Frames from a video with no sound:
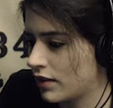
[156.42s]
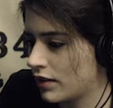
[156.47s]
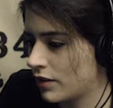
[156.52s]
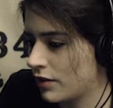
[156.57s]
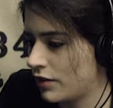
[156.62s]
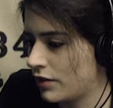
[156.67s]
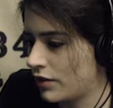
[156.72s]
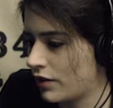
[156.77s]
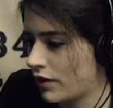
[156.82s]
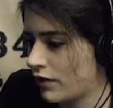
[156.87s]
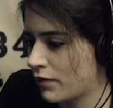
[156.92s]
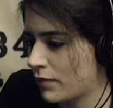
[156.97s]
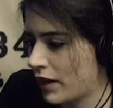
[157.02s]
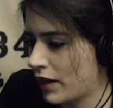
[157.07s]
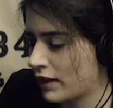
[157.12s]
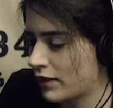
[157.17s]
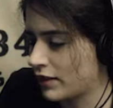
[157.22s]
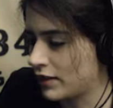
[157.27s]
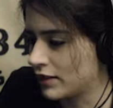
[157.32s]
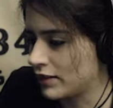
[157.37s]
The owner of the
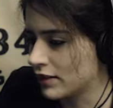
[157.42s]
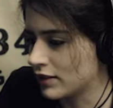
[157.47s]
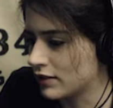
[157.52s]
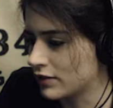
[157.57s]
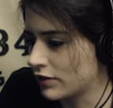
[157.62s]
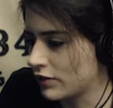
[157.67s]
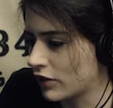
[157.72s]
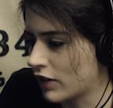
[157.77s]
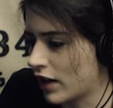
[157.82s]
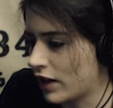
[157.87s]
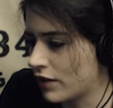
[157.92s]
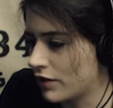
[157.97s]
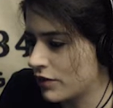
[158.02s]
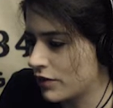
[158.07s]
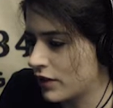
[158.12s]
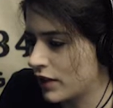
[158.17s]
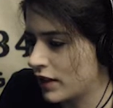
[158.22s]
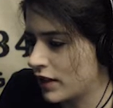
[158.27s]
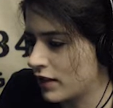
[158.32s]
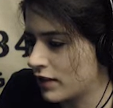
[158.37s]
Magnolins has forgotten
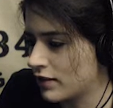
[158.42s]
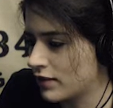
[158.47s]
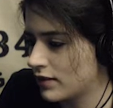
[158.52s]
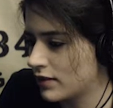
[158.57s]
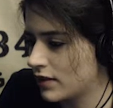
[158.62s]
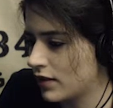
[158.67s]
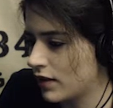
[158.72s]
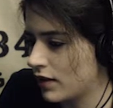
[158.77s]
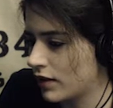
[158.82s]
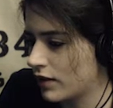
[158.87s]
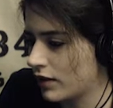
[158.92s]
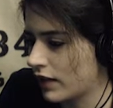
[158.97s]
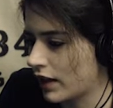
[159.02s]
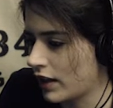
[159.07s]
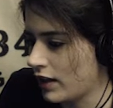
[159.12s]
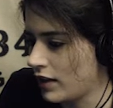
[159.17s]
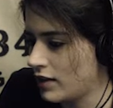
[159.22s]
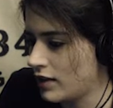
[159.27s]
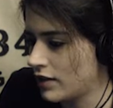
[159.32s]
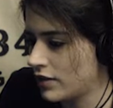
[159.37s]
who he is.
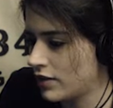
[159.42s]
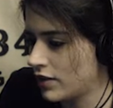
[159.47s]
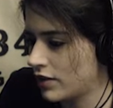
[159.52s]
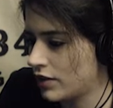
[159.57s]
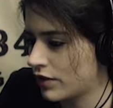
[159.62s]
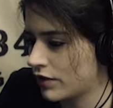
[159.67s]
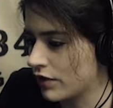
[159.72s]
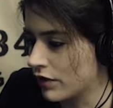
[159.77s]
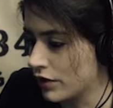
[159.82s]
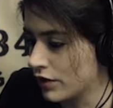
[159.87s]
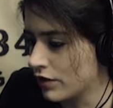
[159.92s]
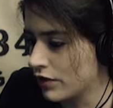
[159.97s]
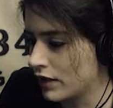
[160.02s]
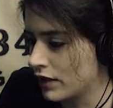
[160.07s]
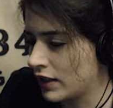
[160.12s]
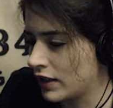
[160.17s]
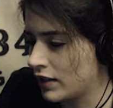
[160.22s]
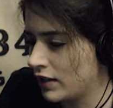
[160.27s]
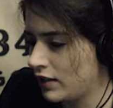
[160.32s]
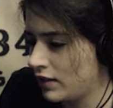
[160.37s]
Okay, initiate of
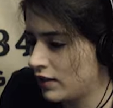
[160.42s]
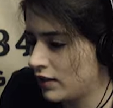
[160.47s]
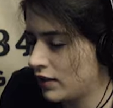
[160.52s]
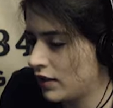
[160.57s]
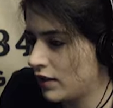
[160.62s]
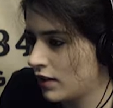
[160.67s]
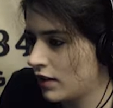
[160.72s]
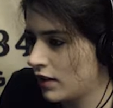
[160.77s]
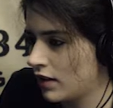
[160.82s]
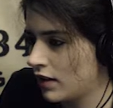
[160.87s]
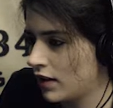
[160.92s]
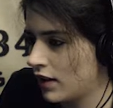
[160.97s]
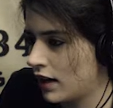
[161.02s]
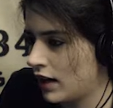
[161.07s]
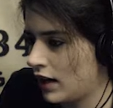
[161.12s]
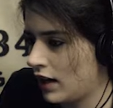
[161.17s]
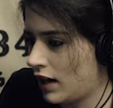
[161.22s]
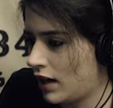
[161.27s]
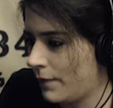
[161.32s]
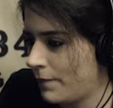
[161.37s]
Carillion.
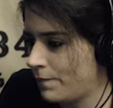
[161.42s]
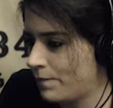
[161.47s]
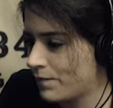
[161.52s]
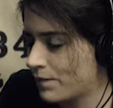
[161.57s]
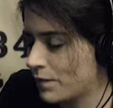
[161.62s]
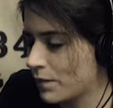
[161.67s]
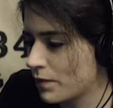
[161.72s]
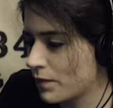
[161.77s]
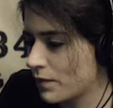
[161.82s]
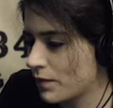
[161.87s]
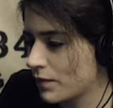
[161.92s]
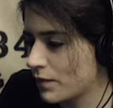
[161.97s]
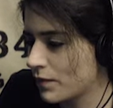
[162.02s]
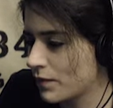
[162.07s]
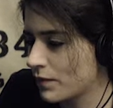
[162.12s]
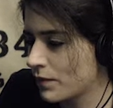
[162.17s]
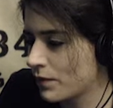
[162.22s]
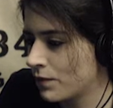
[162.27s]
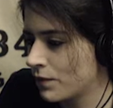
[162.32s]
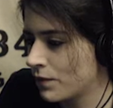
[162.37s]
So
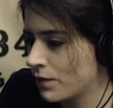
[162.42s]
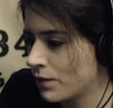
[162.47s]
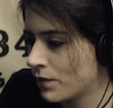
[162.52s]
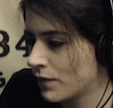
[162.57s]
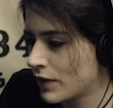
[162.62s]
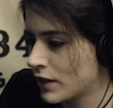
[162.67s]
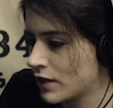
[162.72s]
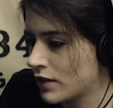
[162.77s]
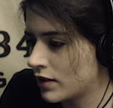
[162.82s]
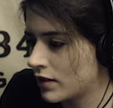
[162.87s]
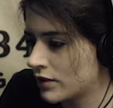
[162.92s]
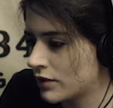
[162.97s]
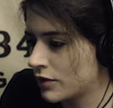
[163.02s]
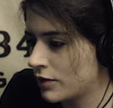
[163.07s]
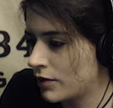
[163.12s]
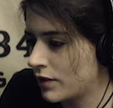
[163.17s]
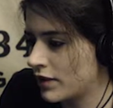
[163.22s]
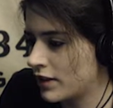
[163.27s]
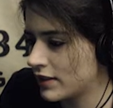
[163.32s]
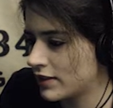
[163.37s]

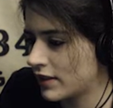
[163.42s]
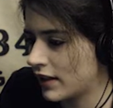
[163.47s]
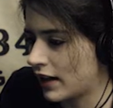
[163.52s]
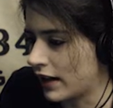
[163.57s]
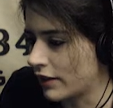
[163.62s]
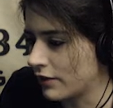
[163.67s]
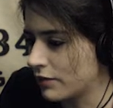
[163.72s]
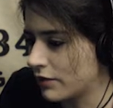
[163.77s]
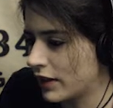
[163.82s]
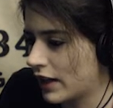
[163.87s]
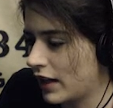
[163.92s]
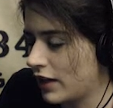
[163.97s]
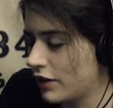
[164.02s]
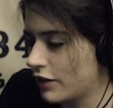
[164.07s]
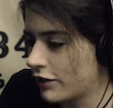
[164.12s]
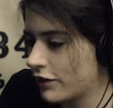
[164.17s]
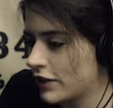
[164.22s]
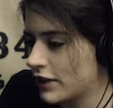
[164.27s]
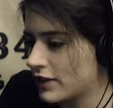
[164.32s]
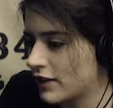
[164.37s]
this guy. We
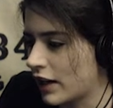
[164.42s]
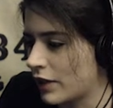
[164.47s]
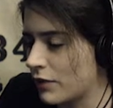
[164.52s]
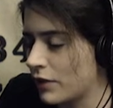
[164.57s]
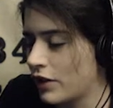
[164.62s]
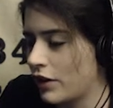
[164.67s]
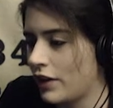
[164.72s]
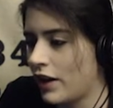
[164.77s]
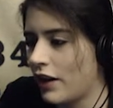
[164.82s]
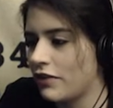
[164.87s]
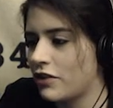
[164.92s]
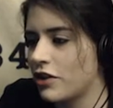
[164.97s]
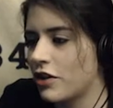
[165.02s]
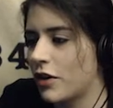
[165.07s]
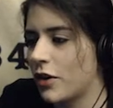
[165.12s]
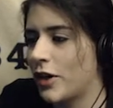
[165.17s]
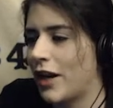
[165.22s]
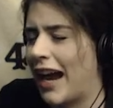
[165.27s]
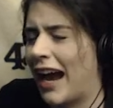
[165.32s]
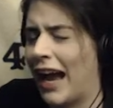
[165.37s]
gotta look for this guy. We don't have to
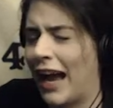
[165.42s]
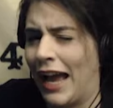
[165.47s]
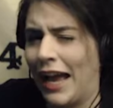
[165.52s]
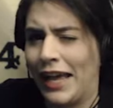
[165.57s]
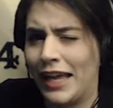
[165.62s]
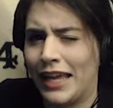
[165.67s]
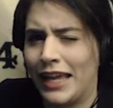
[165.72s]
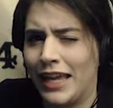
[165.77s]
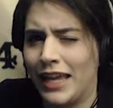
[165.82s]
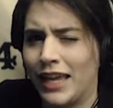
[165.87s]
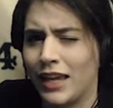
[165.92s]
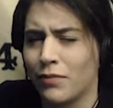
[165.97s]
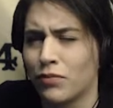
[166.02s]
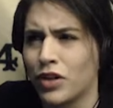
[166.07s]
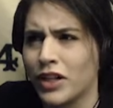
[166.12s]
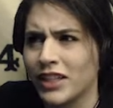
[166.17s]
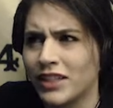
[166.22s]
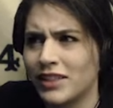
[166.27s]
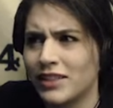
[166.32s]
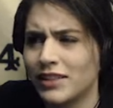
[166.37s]
go to
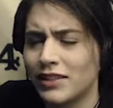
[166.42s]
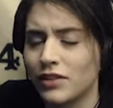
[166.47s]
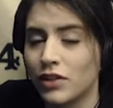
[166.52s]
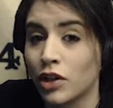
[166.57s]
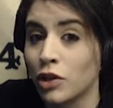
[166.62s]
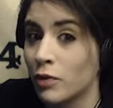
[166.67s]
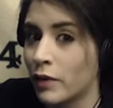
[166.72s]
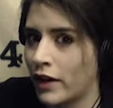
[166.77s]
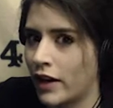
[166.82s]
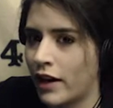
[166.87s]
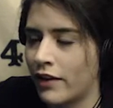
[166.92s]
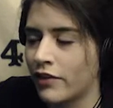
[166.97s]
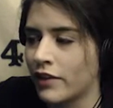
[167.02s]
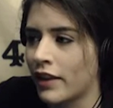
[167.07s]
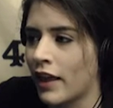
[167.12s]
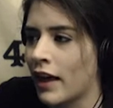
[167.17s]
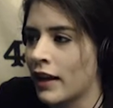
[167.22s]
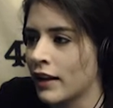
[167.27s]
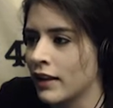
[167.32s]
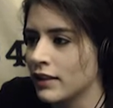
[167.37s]
Hybris, or
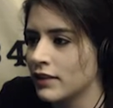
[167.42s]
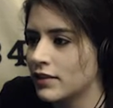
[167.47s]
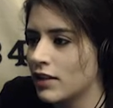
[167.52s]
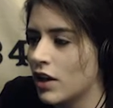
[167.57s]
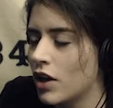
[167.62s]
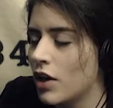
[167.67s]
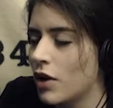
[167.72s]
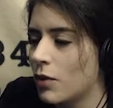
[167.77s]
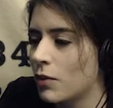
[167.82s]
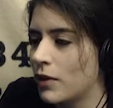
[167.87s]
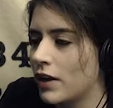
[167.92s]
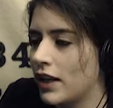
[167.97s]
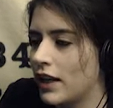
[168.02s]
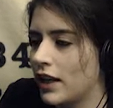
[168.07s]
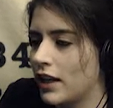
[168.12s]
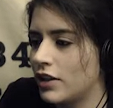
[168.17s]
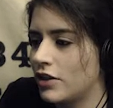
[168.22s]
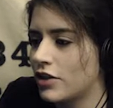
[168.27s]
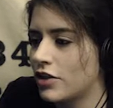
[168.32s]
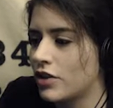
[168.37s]
wherever that is. We
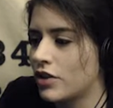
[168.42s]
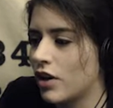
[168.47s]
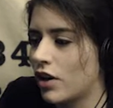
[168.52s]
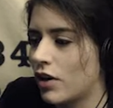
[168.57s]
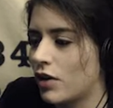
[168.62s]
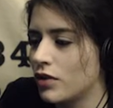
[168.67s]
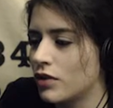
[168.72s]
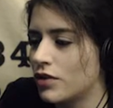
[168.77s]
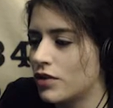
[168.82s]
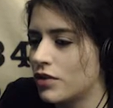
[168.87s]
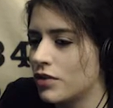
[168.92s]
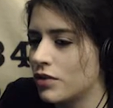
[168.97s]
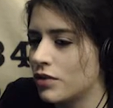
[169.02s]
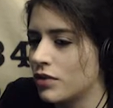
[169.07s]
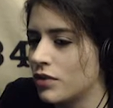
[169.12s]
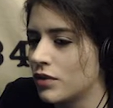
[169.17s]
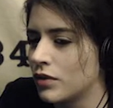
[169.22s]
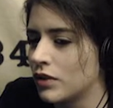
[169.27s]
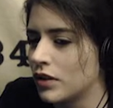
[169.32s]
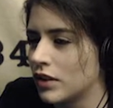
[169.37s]
need to go
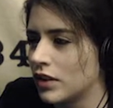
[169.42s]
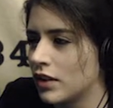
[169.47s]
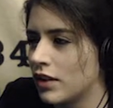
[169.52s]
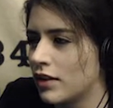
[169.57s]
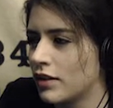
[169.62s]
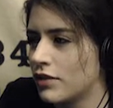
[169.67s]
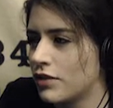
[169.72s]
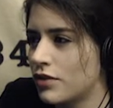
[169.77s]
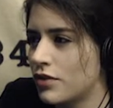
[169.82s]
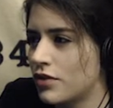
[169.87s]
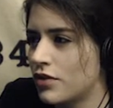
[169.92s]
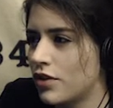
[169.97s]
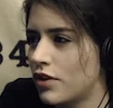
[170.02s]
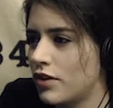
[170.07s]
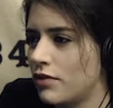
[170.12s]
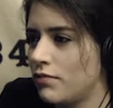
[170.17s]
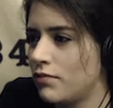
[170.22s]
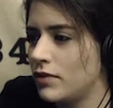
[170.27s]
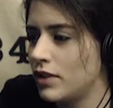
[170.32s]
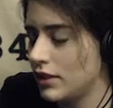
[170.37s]
to
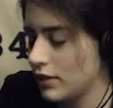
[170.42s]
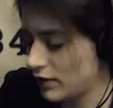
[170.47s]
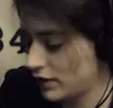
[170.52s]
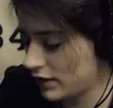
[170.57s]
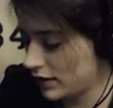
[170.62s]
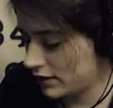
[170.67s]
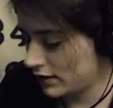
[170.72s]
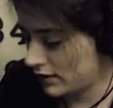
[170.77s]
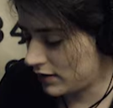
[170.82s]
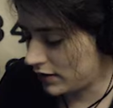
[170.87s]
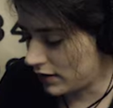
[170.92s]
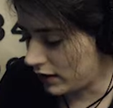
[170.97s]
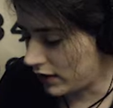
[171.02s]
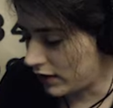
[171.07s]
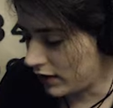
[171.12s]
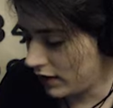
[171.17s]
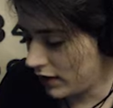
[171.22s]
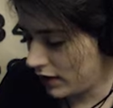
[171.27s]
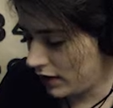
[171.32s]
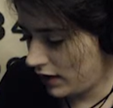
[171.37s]
Lustrum? Let's
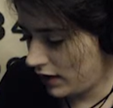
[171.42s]
see.